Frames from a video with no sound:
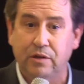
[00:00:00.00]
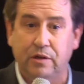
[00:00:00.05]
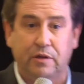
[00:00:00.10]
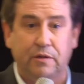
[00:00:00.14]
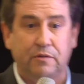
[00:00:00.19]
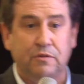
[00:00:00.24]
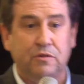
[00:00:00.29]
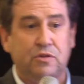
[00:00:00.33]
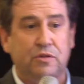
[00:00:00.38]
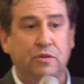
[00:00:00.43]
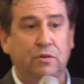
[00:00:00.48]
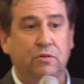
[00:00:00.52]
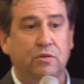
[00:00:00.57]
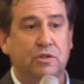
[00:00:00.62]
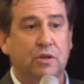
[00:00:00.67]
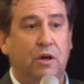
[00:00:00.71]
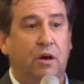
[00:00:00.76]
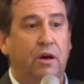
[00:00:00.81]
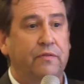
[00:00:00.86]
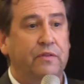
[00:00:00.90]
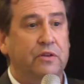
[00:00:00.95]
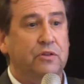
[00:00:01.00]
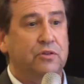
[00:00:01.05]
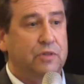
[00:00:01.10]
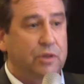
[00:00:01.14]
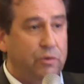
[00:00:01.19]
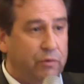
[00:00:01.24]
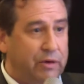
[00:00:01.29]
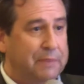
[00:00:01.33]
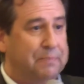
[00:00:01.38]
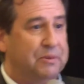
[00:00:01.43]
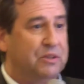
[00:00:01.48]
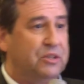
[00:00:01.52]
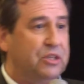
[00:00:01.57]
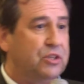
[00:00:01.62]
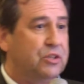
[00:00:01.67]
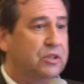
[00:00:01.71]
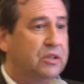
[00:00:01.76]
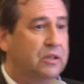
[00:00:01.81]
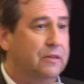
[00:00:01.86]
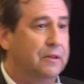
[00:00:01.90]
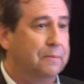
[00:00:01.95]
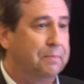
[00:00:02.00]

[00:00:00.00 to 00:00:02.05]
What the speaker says: you can still sign this new e-petition in